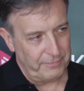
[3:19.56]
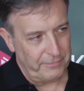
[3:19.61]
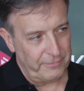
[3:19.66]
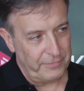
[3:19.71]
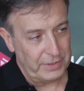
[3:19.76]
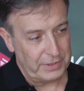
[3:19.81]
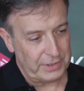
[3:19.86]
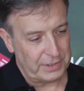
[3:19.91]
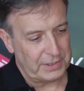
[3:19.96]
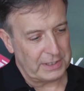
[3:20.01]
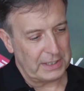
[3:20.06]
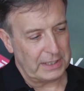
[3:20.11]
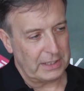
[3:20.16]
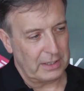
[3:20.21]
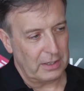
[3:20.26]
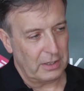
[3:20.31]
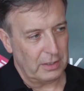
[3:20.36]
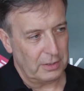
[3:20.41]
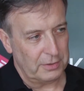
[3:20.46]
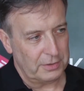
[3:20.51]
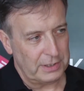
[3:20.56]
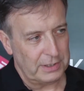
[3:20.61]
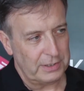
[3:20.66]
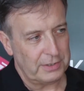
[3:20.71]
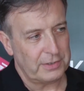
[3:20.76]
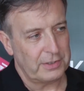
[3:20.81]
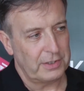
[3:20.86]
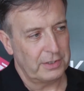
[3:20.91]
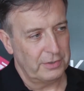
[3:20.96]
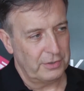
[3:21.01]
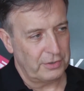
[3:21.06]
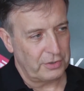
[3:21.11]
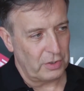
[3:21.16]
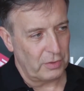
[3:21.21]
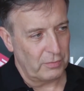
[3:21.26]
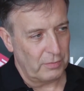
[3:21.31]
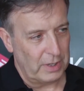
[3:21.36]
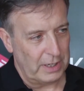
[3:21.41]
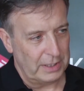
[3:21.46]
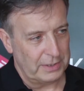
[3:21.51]
visiting artists and
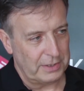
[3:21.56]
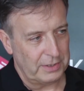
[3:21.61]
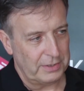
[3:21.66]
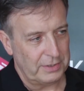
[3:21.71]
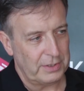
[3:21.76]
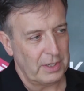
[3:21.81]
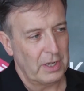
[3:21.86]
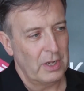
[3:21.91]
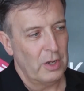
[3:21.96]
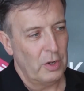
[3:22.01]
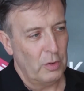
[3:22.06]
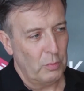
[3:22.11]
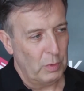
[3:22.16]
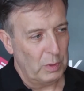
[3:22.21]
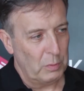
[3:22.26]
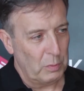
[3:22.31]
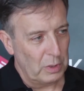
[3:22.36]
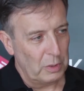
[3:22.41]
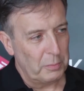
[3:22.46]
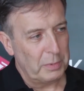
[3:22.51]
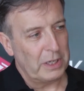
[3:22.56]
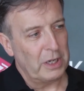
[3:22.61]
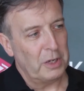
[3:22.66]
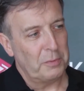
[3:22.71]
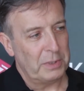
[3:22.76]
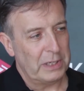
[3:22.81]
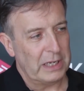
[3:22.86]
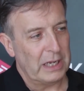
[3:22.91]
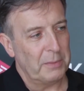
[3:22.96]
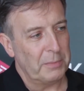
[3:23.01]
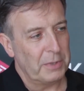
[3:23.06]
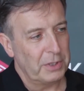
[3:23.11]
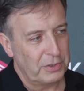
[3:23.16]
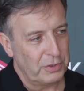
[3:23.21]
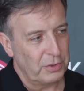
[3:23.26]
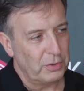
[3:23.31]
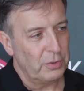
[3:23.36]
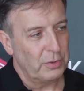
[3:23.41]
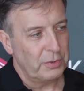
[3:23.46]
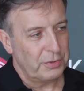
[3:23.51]
songwriters, we will be opening up the
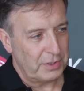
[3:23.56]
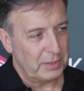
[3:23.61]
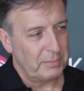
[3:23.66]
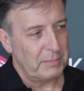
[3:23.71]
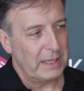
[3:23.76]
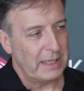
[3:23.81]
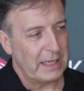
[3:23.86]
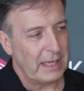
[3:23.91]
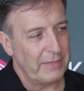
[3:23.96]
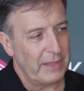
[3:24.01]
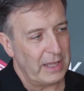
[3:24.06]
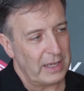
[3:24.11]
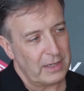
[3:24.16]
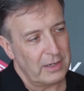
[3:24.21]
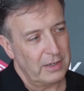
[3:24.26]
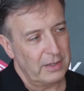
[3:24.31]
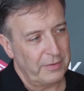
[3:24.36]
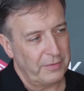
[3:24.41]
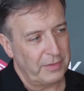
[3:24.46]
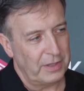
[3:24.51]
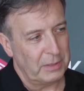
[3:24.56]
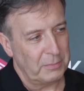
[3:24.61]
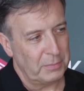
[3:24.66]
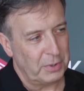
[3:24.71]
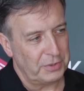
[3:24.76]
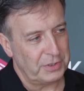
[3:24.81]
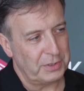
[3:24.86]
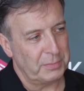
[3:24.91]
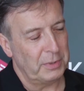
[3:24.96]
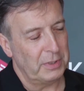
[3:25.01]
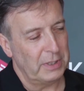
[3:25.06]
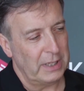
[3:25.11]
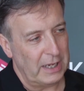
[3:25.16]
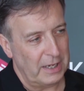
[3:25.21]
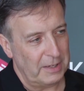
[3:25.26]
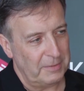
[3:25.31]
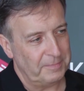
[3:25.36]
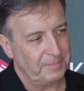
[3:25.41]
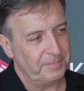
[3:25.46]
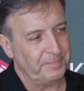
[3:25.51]
doors and making that kind of thing possible.
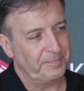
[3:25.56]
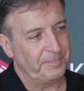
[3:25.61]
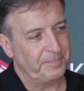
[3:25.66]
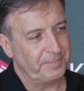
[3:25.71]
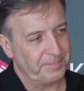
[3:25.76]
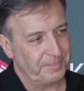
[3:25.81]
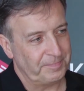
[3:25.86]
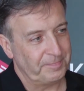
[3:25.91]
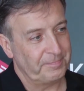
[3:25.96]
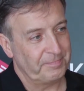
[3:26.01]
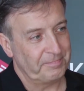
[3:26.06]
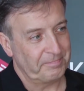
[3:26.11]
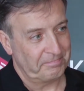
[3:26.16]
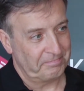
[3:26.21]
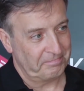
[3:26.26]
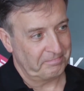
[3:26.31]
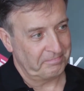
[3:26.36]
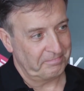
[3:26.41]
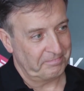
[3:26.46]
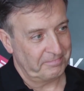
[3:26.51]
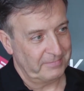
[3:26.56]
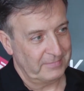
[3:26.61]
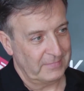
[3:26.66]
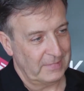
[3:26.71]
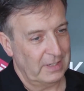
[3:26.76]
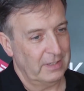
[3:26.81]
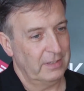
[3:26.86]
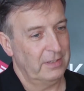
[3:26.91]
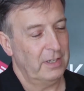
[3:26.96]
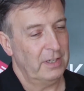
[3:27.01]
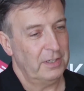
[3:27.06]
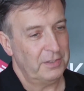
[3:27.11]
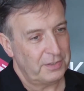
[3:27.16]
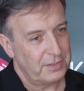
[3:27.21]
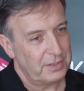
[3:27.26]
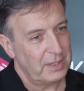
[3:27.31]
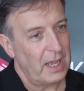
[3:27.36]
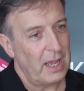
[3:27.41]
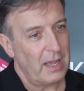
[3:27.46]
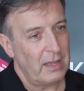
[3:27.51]
Yeah, that makes it very exciting, isn't it, for a young
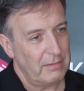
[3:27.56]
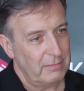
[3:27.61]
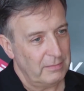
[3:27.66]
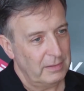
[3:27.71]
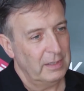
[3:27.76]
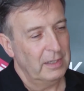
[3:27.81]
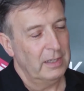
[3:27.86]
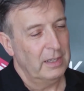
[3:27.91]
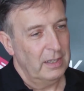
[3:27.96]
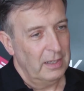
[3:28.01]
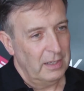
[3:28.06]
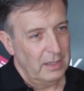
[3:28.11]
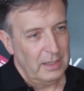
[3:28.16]
songwriter?